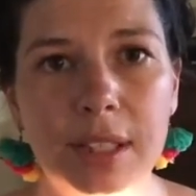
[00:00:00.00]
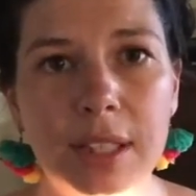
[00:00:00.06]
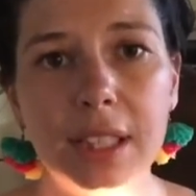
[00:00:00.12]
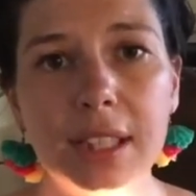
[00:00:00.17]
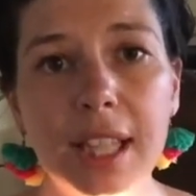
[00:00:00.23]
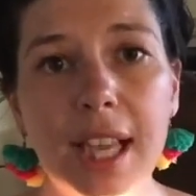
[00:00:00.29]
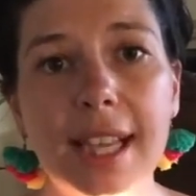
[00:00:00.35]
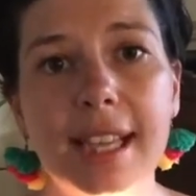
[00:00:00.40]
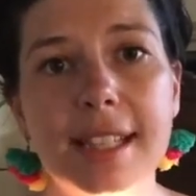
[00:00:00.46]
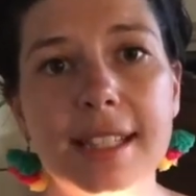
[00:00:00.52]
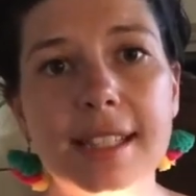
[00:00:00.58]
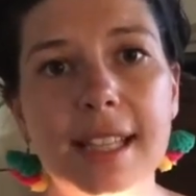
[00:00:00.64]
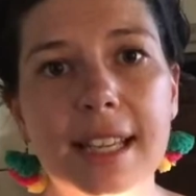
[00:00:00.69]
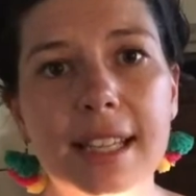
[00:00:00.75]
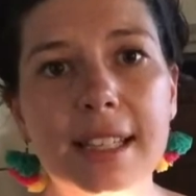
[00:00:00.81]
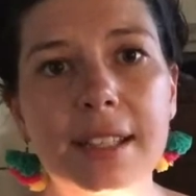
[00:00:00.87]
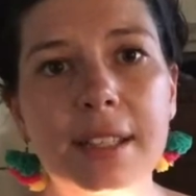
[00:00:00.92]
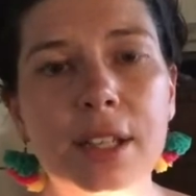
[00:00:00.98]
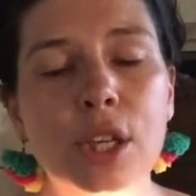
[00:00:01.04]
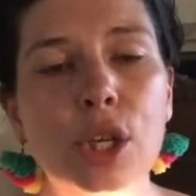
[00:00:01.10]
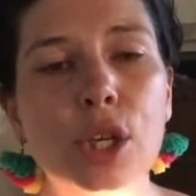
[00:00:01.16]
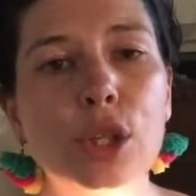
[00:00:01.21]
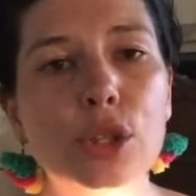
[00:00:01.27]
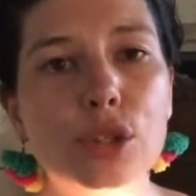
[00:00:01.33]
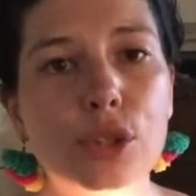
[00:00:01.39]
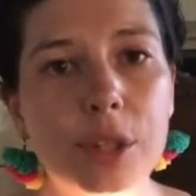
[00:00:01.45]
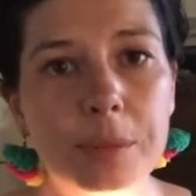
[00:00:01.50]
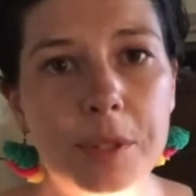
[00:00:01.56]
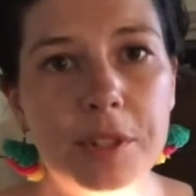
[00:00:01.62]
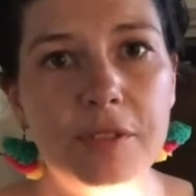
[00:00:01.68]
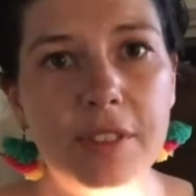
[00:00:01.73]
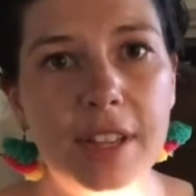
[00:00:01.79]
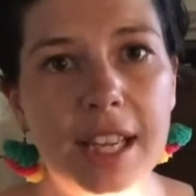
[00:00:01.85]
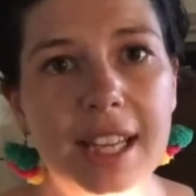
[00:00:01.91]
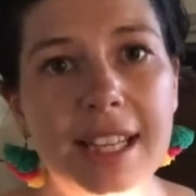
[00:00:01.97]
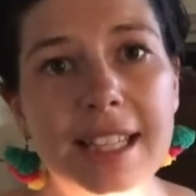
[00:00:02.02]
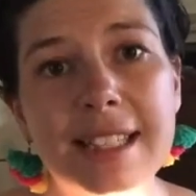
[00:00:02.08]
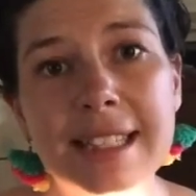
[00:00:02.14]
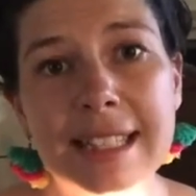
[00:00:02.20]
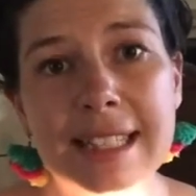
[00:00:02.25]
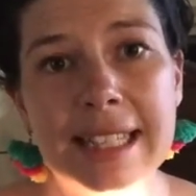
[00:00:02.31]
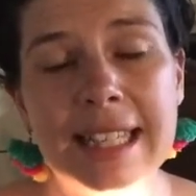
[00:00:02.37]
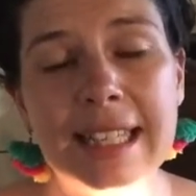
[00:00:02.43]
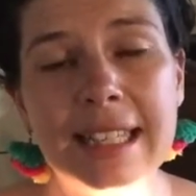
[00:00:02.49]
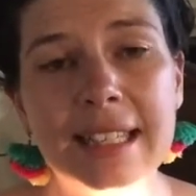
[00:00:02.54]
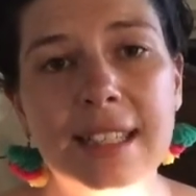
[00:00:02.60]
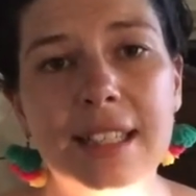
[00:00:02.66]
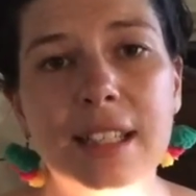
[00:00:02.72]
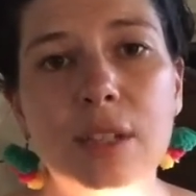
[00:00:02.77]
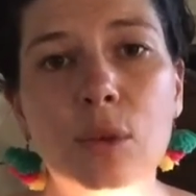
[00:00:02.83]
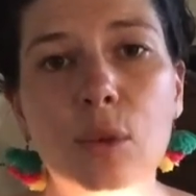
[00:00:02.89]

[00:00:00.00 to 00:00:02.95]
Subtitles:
Like I said, tryptophan is needed in